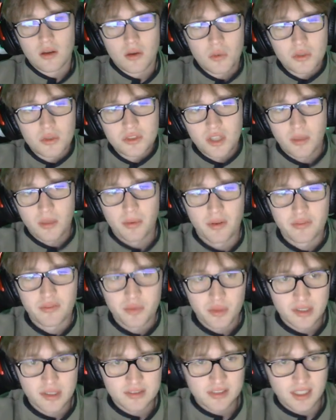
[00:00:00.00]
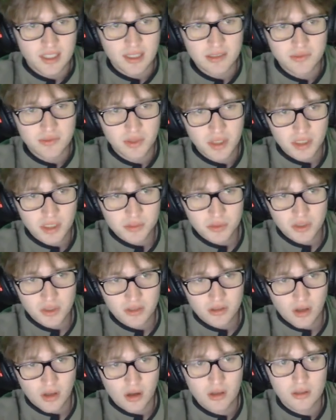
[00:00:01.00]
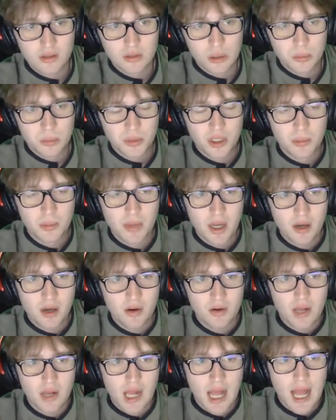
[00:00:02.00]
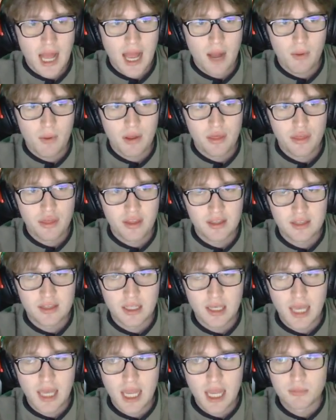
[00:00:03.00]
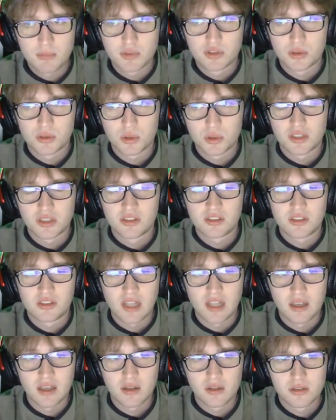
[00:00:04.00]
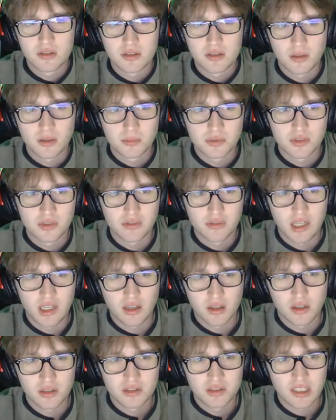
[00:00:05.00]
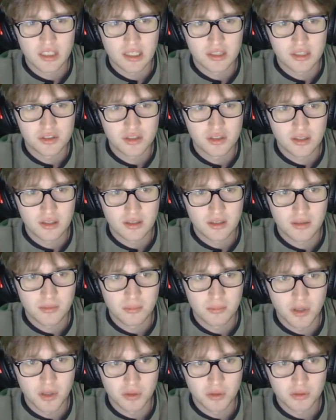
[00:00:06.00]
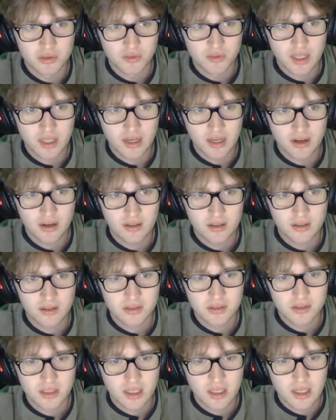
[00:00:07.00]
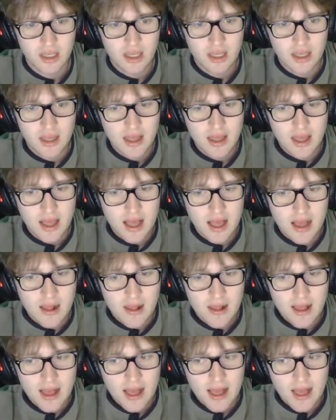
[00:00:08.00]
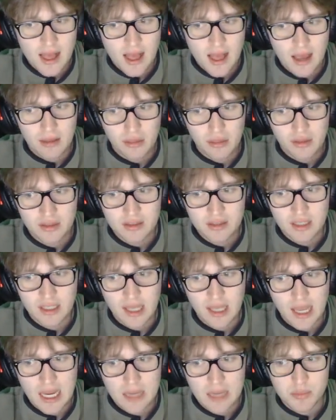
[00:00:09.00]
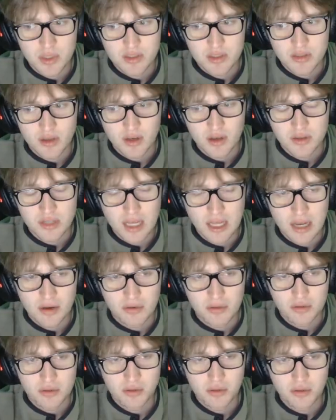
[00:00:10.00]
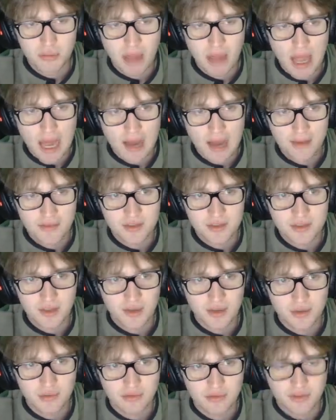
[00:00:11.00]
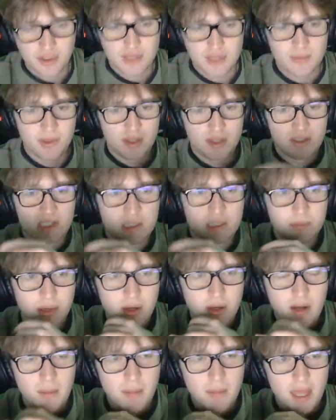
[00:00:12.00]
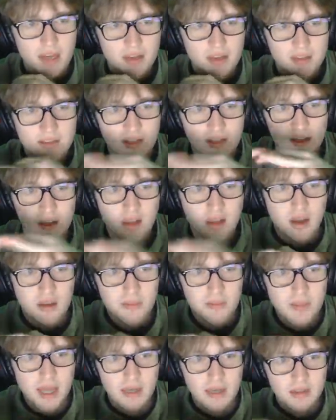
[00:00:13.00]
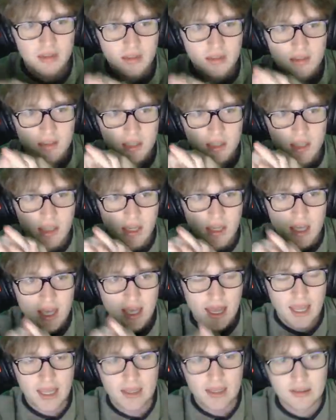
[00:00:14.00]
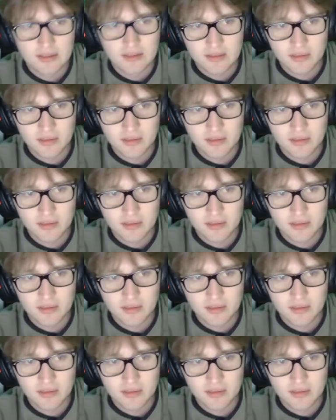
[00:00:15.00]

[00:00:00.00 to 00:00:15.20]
What's up, everyone? In today's video, I just want to talk a little bit about how I think the game is sort of stale in terms of hero selection and builds for characters. I think the game has gone down two paths of there's been spirit metas and gun metas, and